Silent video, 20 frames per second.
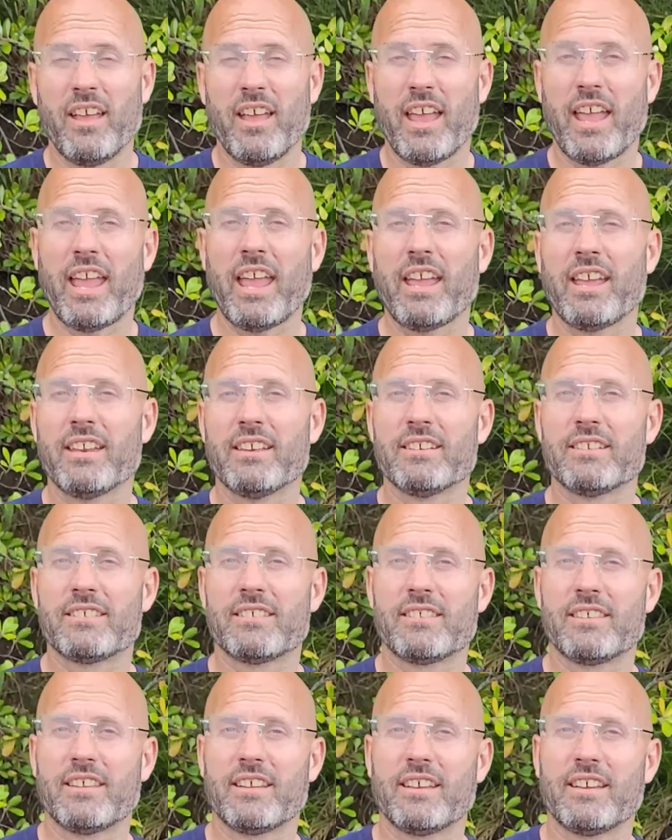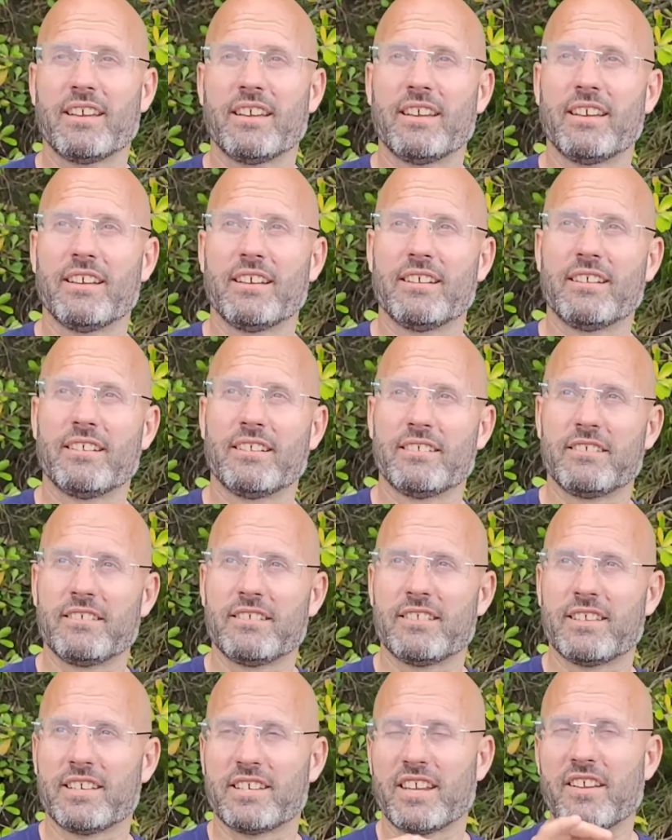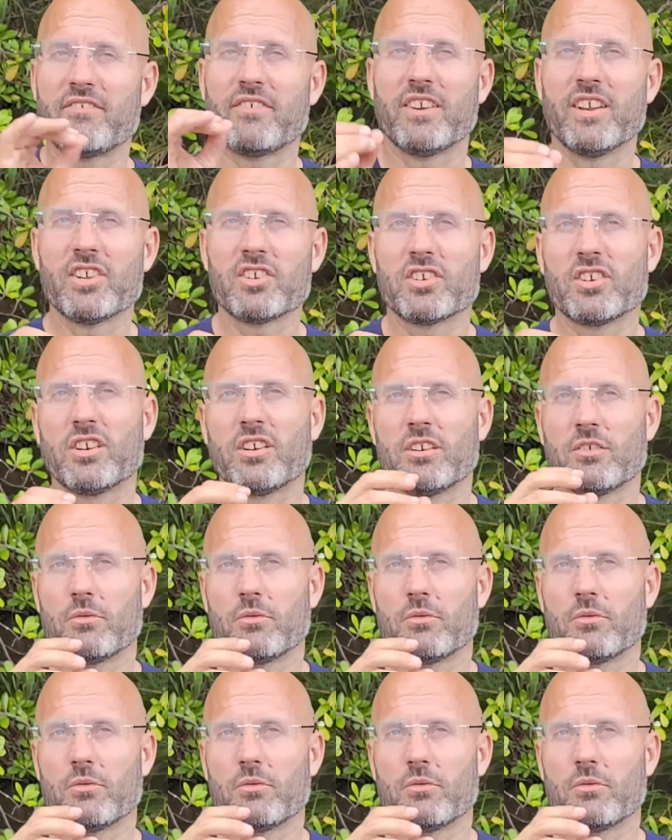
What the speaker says: and the definition